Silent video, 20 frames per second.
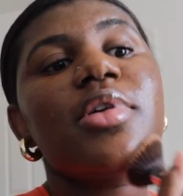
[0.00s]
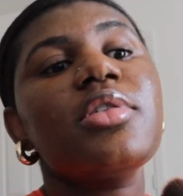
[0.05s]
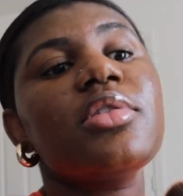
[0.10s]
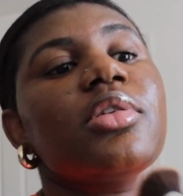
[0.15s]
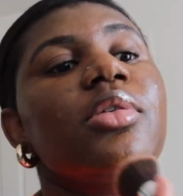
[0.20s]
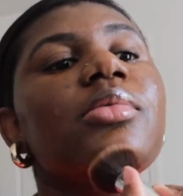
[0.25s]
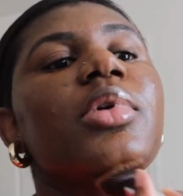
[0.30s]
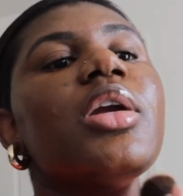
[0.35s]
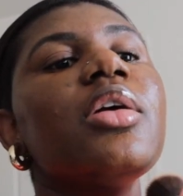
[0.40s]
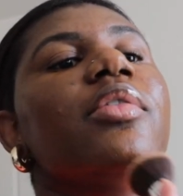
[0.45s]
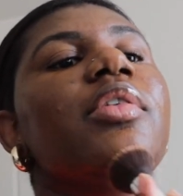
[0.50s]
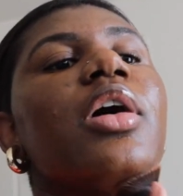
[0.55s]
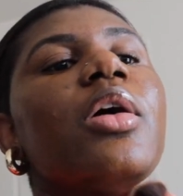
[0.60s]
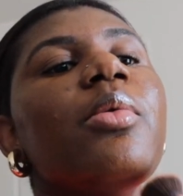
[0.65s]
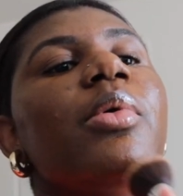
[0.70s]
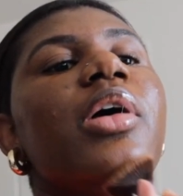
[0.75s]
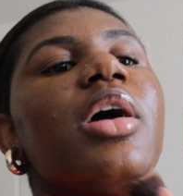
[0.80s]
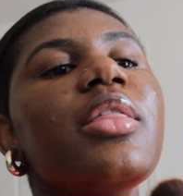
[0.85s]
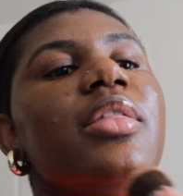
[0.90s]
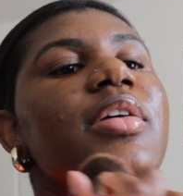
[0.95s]
So whenever I
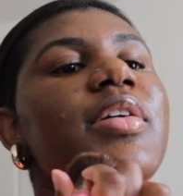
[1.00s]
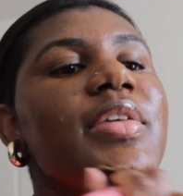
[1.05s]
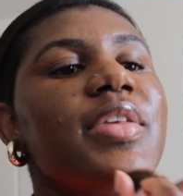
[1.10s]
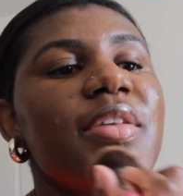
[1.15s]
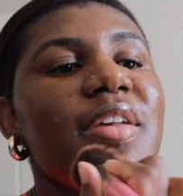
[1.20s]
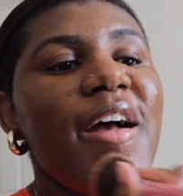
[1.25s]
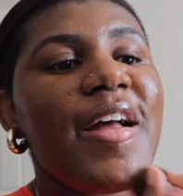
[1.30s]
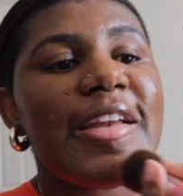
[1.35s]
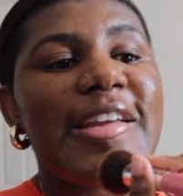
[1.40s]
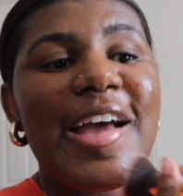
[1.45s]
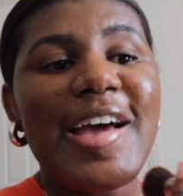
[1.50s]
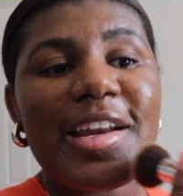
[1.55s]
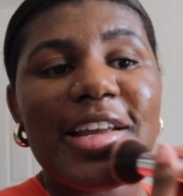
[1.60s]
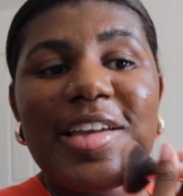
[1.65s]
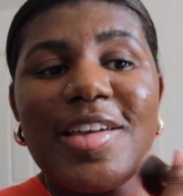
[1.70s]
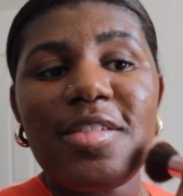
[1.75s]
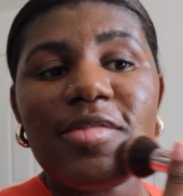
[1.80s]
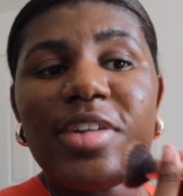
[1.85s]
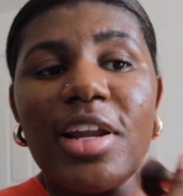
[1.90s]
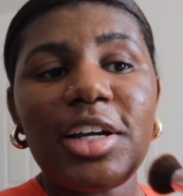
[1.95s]
wear this, I try to
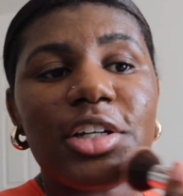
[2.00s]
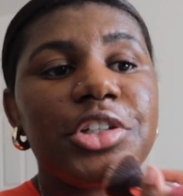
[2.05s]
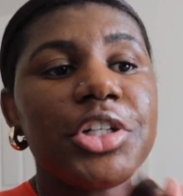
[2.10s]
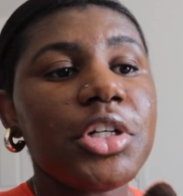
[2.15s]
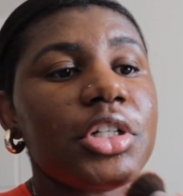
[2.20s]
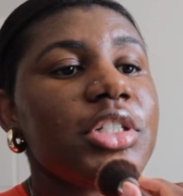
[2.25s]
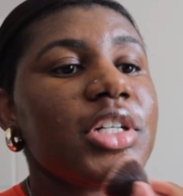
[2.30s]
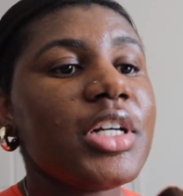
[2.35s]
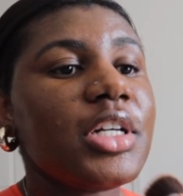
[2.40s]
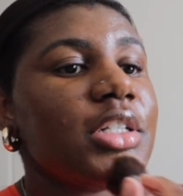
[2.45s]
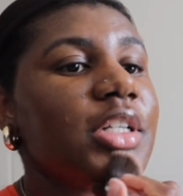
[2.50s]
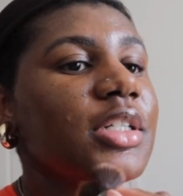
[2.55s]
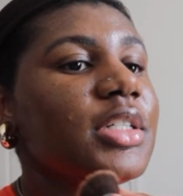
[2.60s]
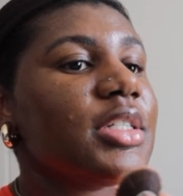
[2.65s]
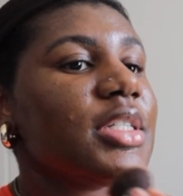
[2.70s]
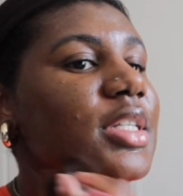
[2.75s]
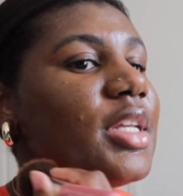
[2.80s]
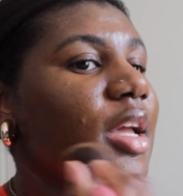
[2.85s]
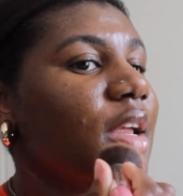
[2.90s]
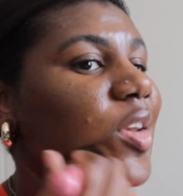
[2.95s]
give like church
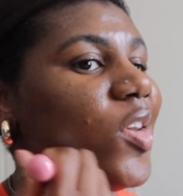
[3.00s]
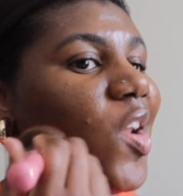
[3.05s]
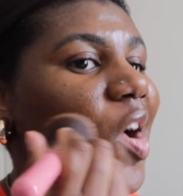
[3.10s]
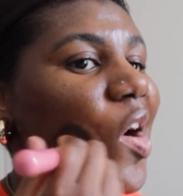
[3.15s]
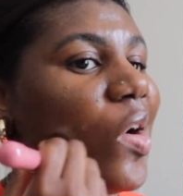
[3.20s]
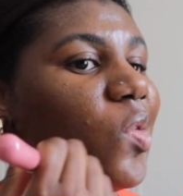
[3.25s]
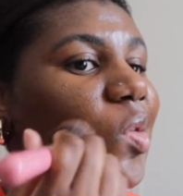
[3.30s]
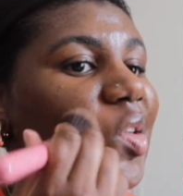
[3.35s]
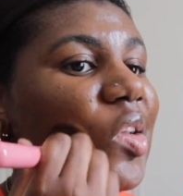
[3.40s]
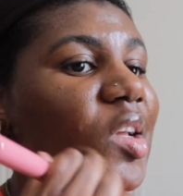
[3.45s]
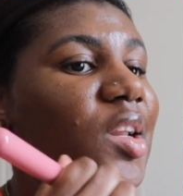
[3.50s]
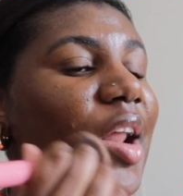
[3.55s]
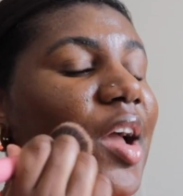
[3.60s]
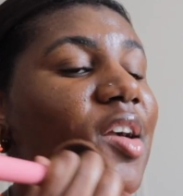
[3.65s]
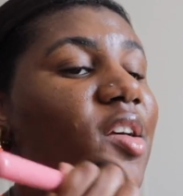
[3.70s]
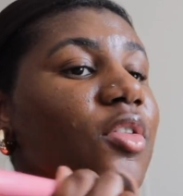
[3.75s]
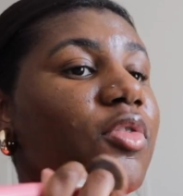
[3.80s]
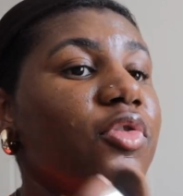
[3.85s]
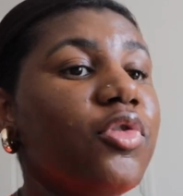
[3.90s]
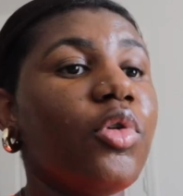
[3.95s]
hugs and not really
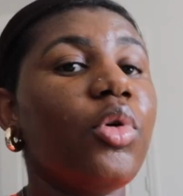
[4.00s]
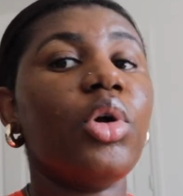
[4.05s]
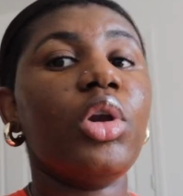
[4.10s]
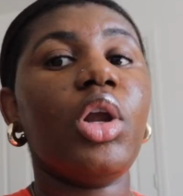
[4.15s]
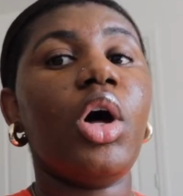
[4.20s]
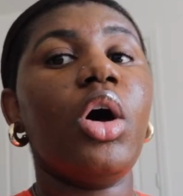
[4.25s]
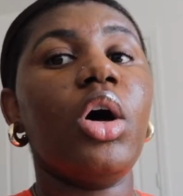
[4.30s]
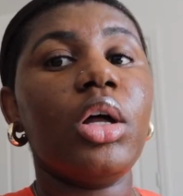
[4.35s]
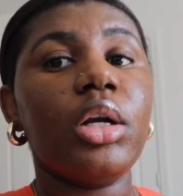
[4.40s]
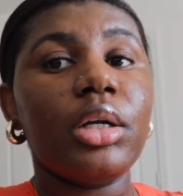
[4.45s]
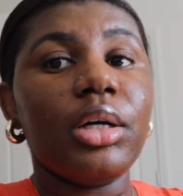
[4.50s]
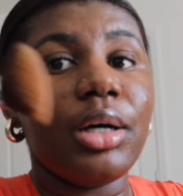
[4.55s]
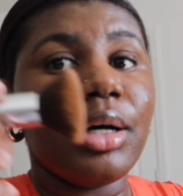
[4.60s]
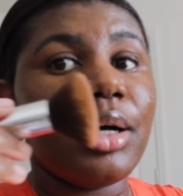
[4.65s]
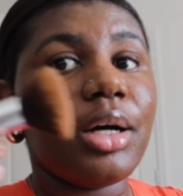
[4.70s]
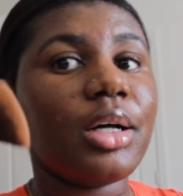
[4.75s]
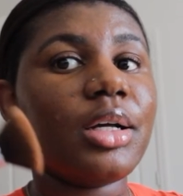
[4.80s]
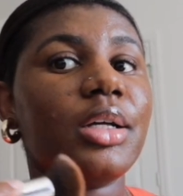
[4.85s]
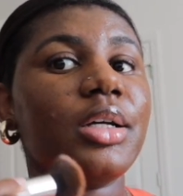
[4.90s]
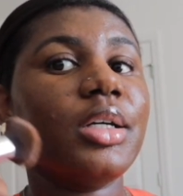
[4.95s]
like a full-on
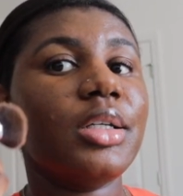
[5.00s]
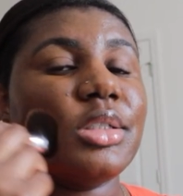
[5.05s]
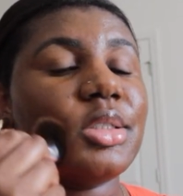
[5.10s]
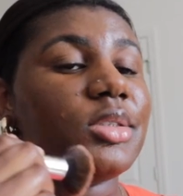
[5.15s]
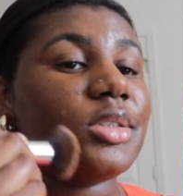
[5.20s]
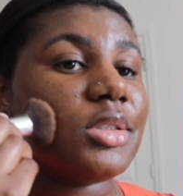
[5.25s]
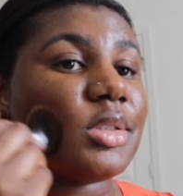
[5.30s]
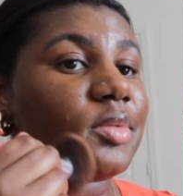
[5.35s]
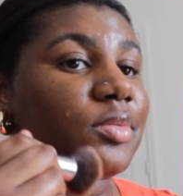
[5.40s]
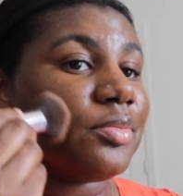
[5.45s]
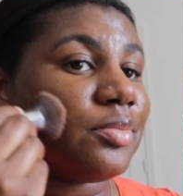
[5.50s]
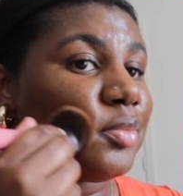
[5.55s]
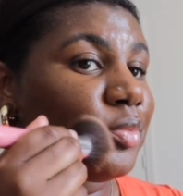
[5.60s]
hug, because